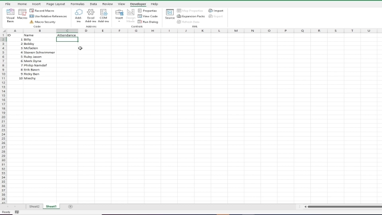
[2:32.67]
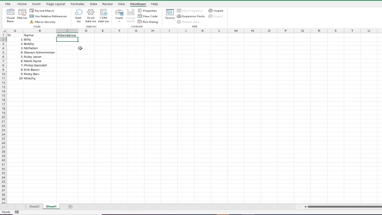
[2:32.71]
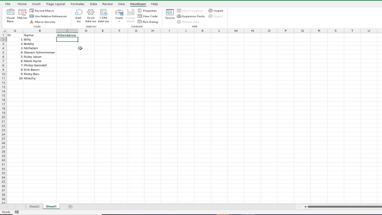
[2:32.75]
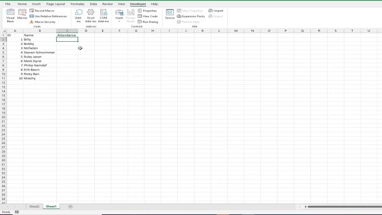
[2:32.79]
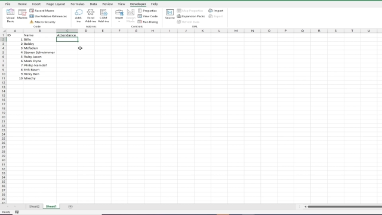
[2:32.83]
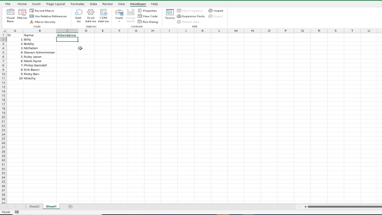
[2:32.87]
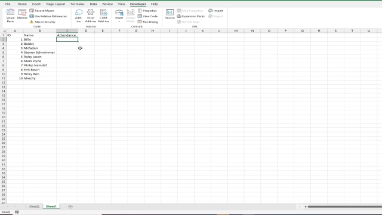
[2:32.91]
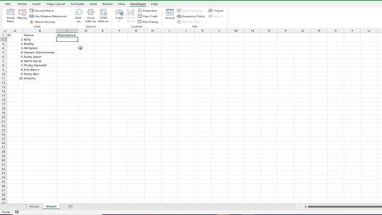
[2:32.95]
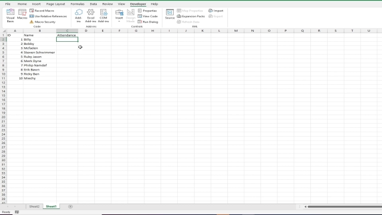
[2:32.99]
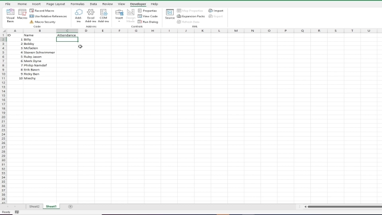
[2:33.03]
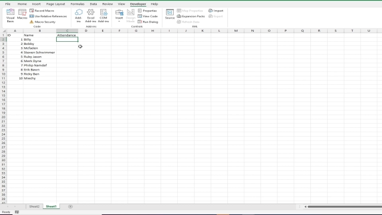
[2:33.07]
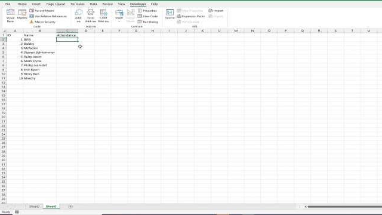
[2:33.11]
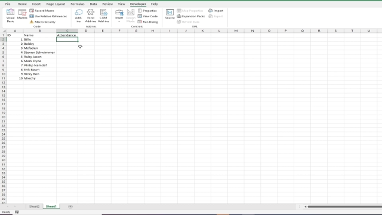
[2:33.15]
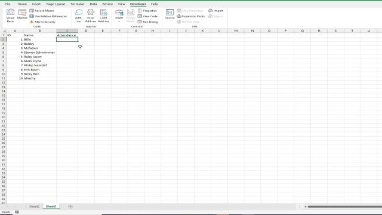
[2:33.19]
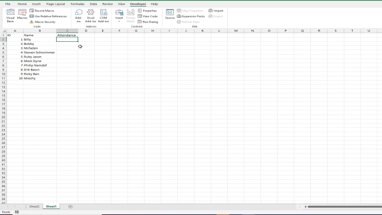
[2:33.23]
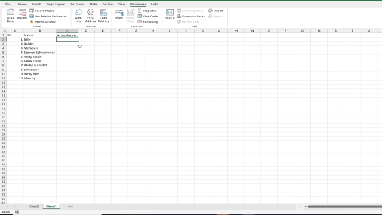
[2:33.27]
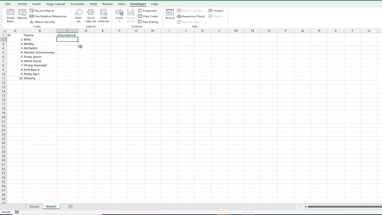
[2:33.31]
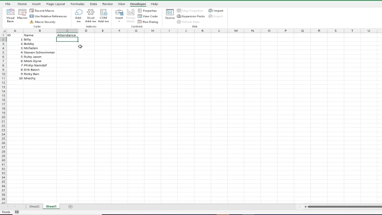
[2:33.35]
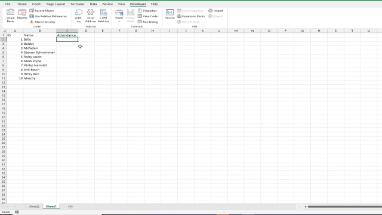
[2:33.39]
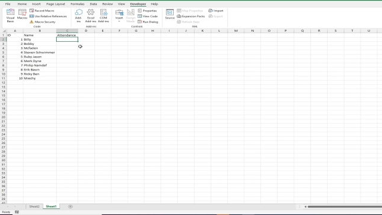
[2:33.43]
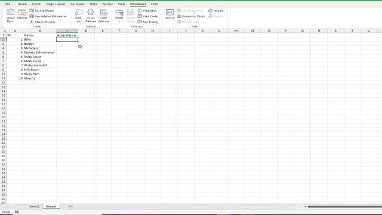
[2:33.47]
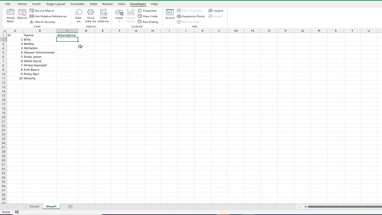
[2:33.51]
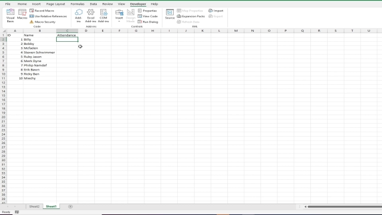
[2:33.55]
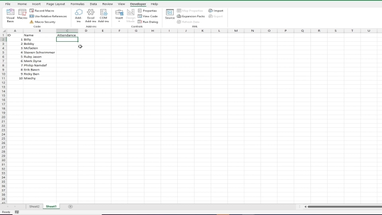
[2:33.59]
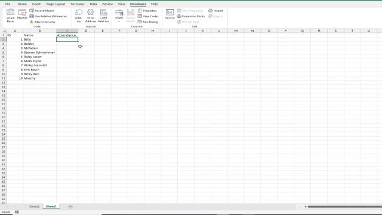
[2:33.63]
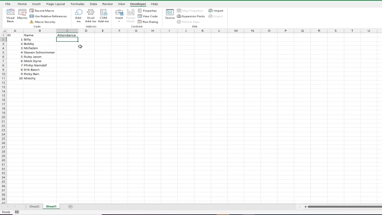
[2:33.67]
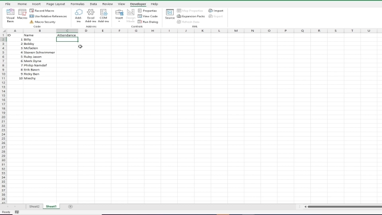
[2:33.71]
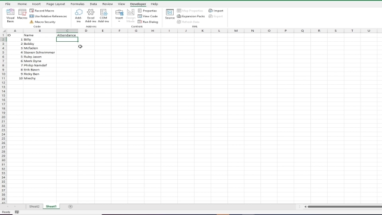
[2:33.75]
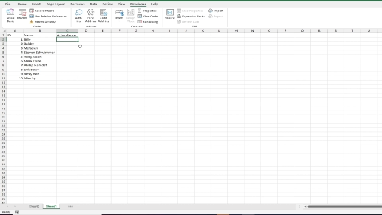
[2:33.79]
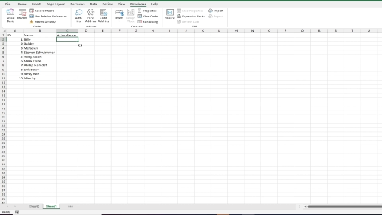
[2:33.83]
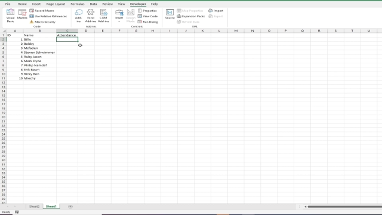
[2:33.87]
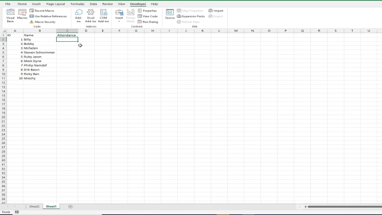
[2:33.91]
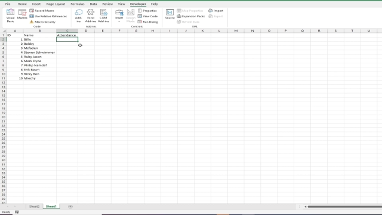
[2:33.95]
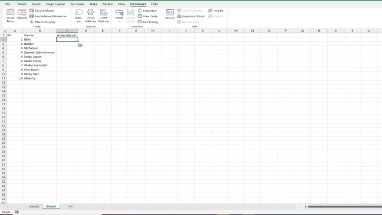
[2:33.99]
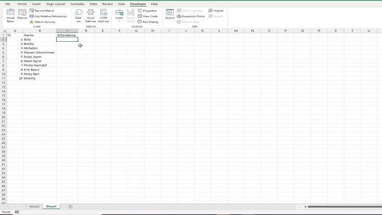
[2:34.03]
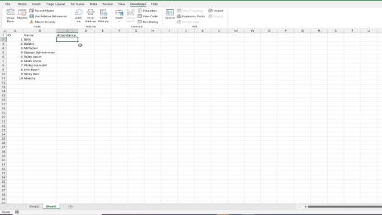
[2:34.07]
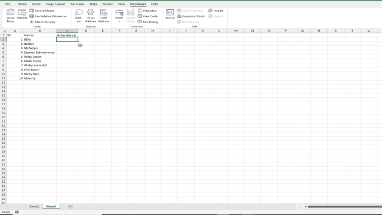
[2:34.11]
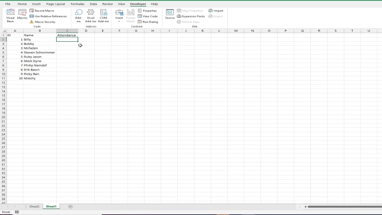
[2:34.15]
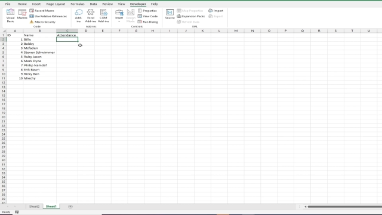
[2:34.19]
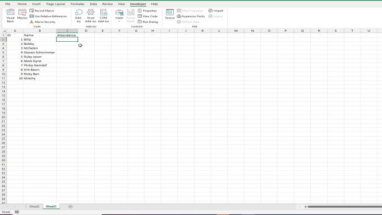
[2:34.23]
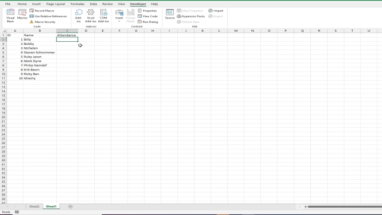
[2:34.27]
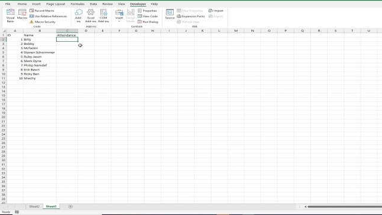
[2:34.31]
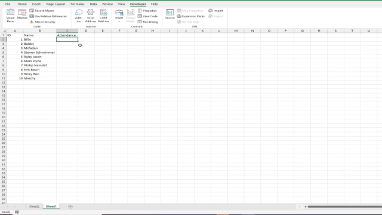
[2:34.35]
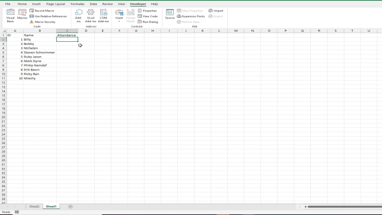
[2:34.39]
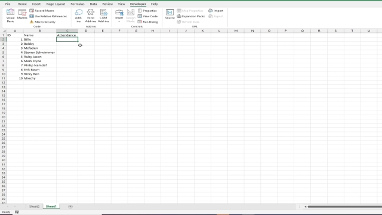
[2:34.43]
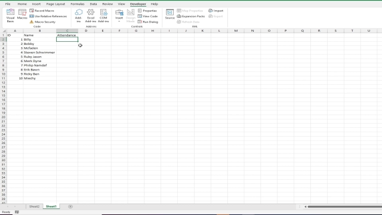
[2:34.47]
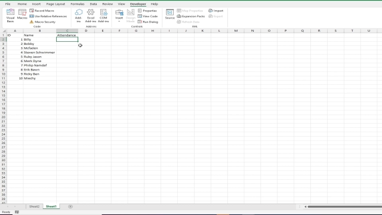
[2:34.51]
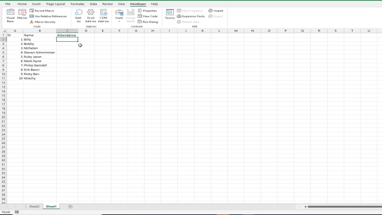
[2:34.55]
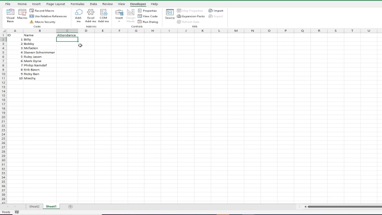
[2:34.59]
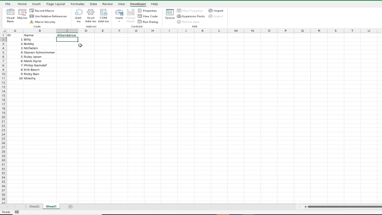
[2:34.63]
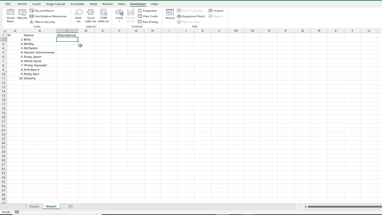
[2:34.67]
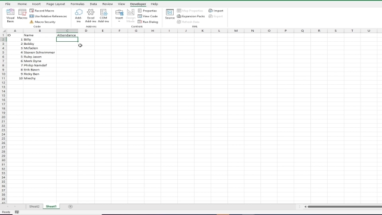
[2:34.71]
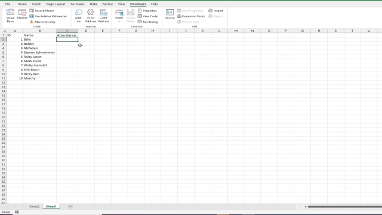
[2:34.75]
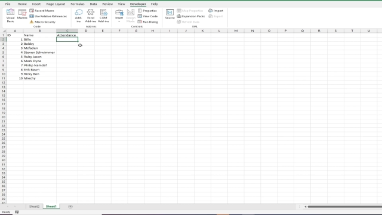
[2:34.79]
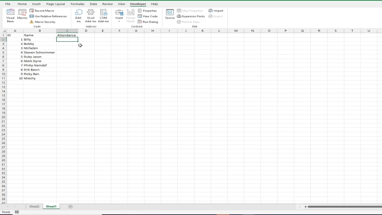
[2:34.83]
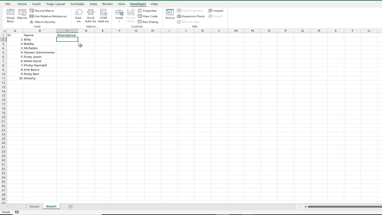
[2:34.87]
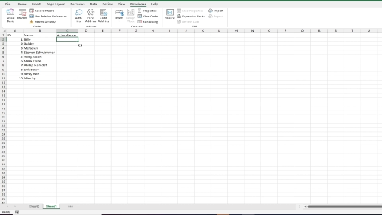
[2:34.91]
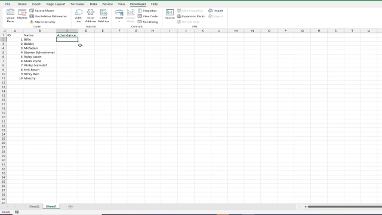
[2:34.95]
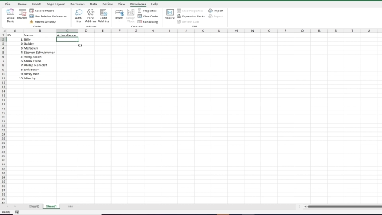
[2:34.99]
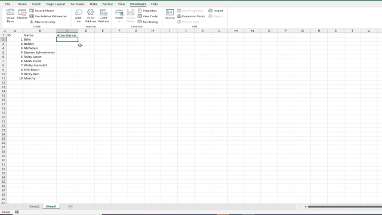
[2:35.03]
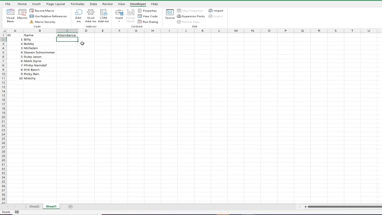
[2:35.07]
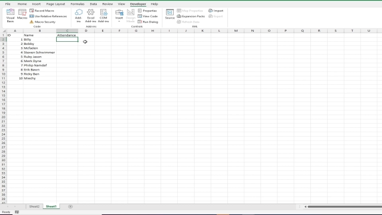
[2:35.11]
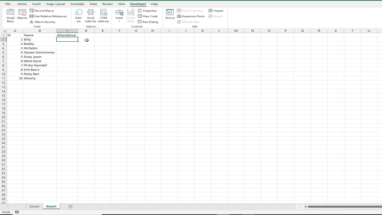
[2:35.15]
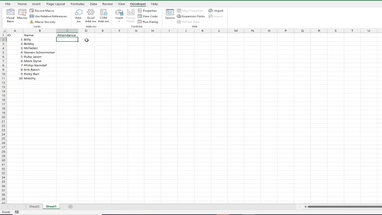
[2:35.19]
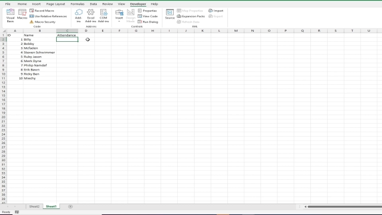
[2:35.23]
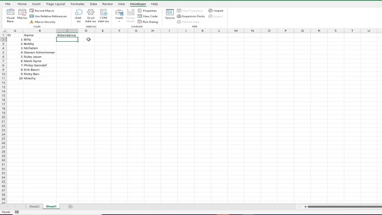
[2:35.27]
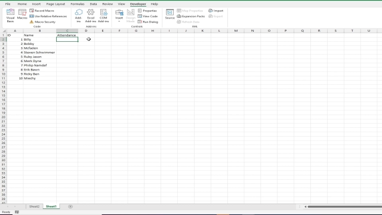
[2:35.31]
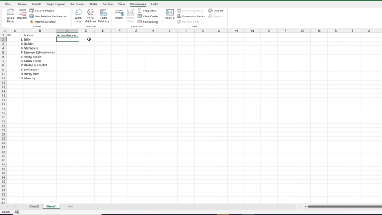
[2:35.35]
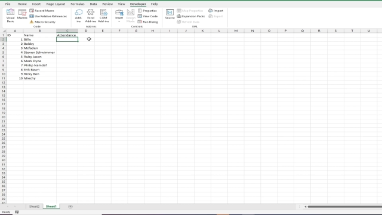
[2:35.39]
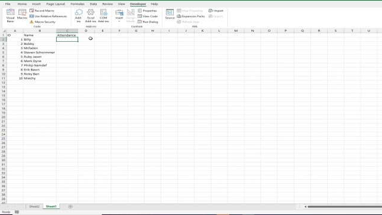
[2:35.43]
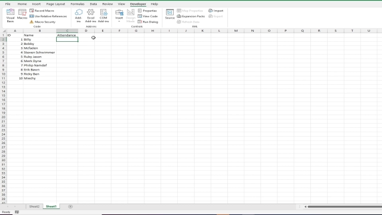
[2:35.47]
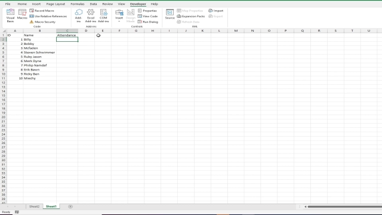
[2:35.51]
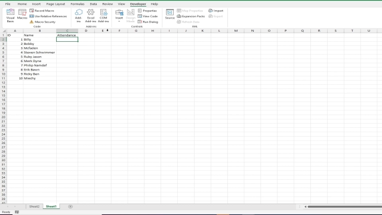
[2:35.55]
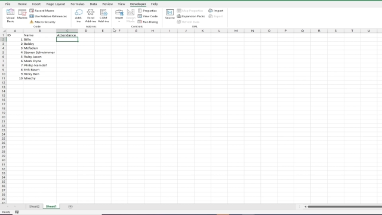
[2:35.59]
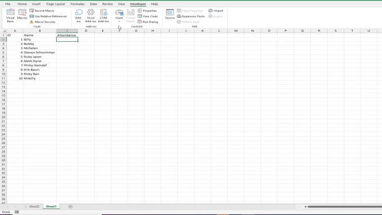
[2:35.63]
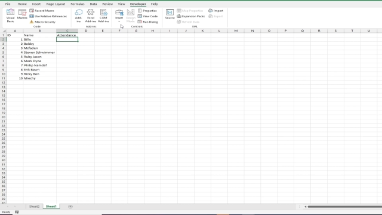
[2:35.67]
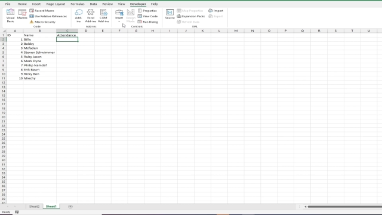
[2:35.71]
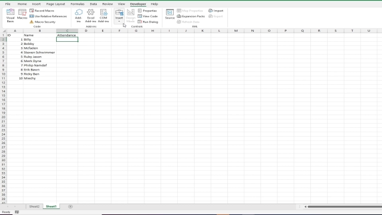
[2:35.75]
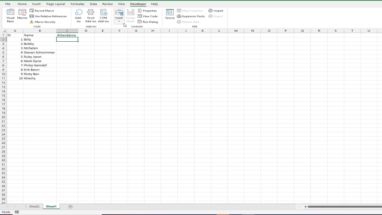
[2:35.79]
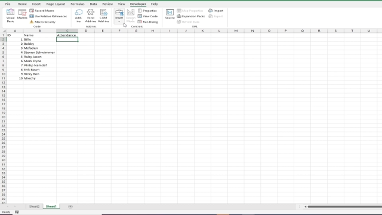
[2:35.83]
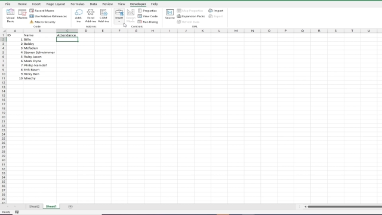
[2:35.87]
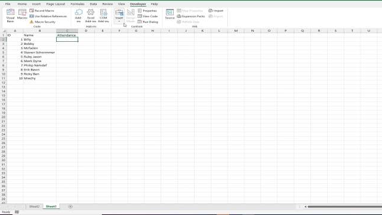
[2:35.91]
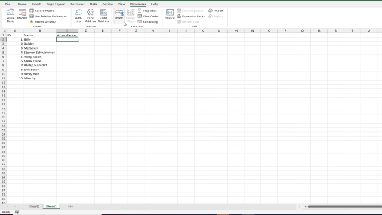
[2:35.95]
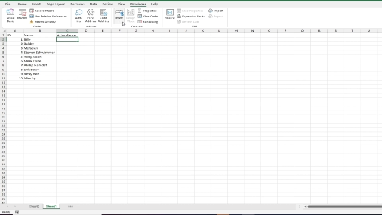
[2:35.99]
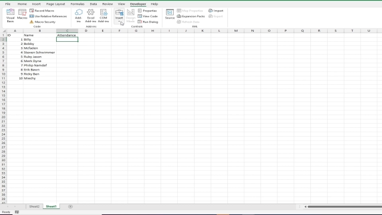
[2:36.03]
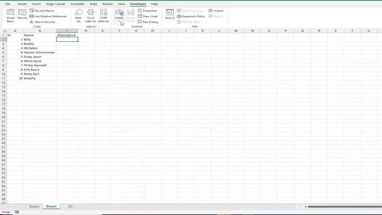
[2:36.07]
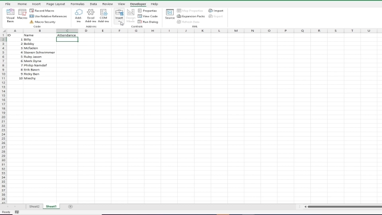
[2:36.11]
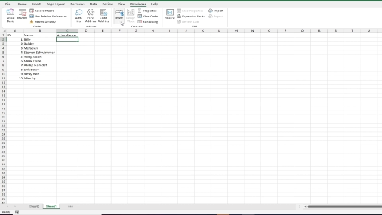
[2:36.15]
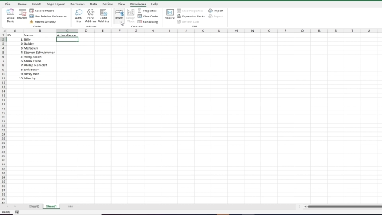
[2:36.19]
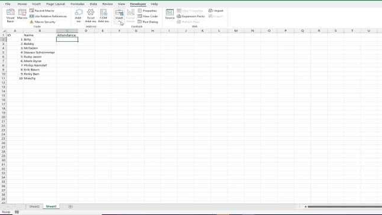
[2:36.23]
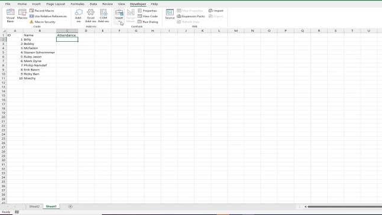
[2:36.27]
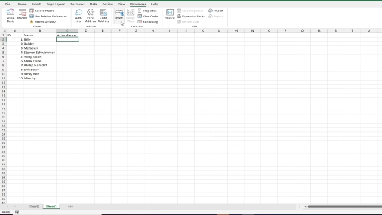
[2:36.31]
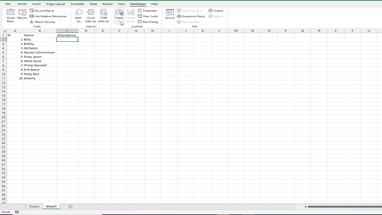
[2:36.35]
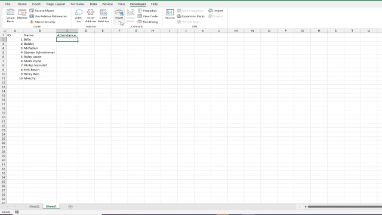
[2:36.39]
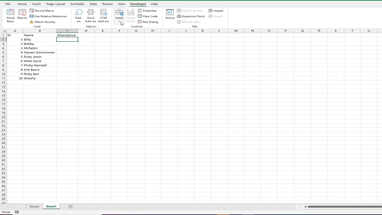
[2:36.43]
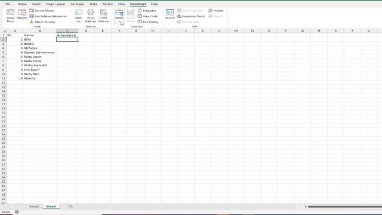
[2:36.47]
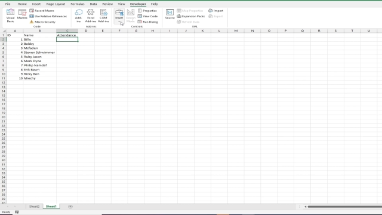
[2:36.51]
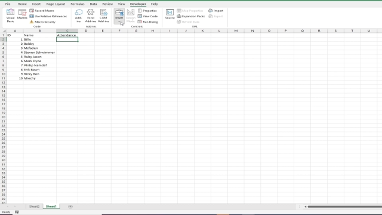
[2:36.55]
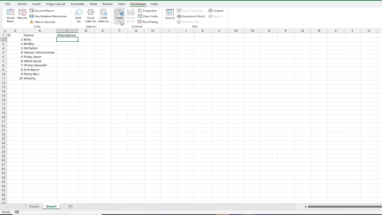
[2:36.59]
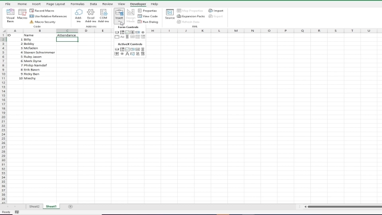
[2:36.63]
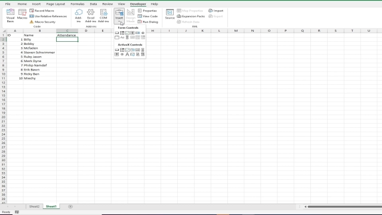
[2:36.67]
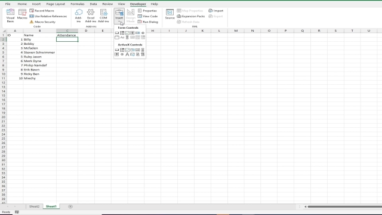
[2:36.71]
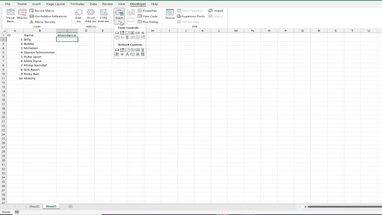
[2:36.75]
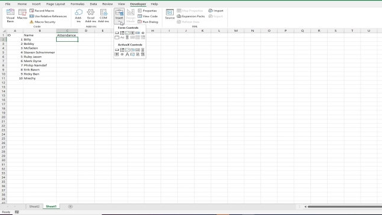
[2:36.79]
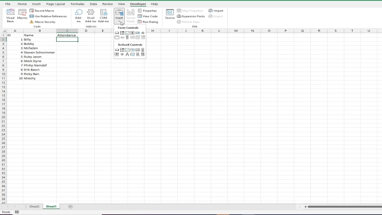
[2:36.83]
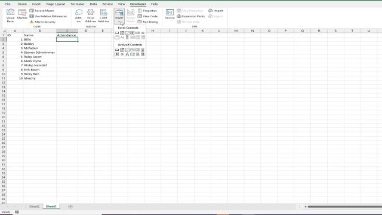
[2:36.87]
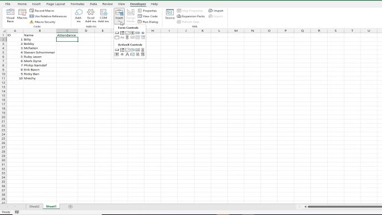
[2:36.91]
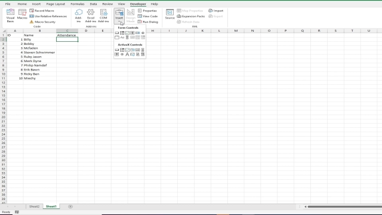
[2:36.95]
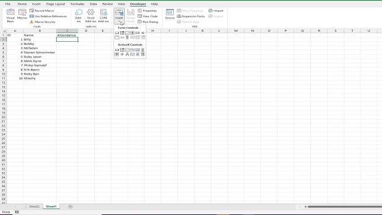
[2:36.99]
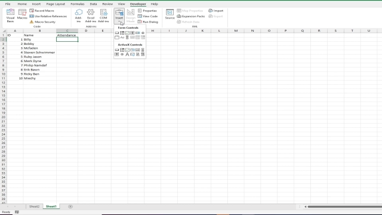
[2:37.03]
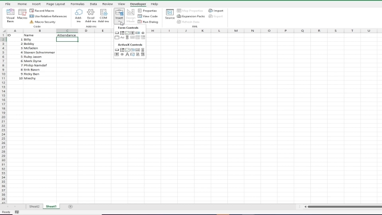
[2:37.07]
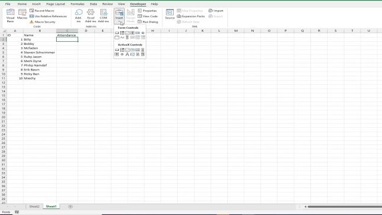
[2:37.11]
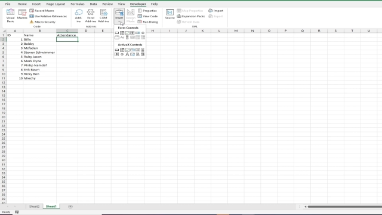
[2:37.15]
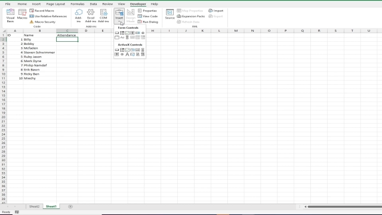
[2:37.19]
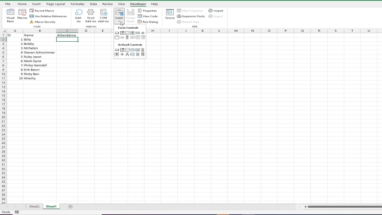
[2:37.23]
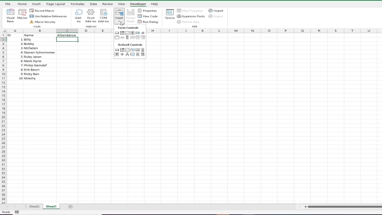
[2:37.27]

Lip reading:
[unreadable: no face in view]